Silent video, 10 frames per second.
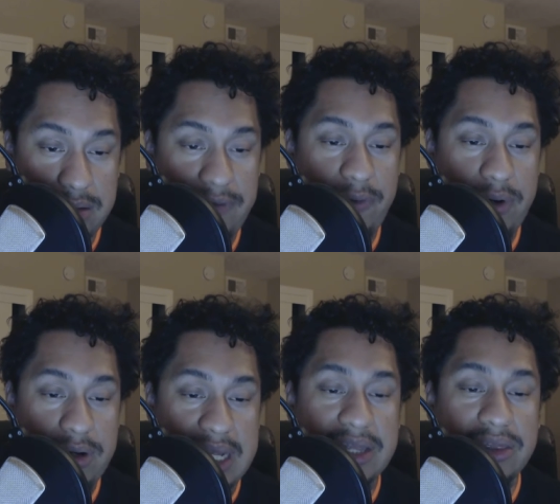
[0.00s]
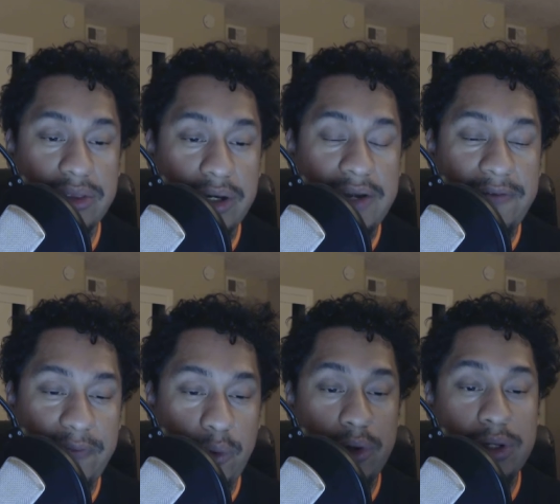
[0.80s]
thirty-four? Yeah,
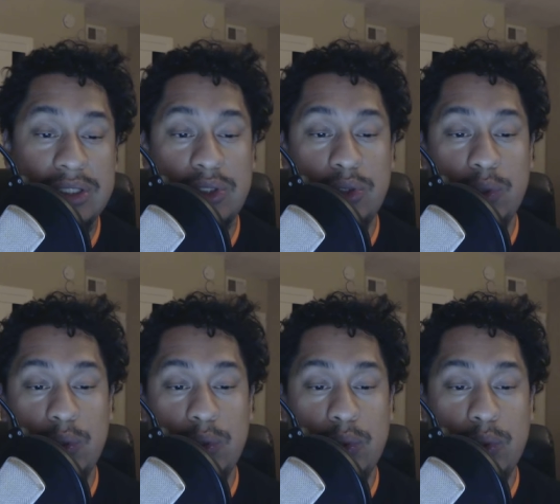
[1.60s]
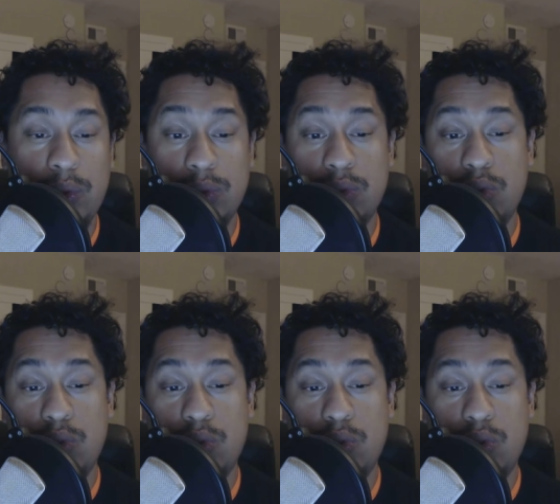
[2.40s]
thirty-four to
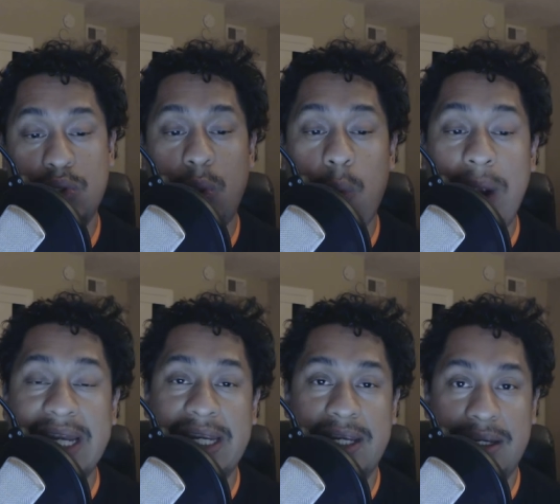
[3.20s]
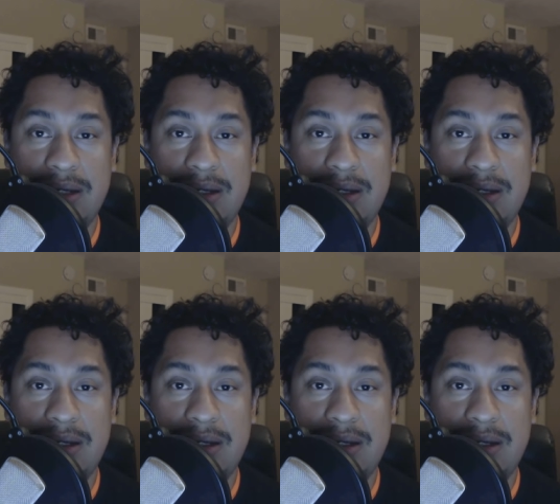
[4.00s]
twenty.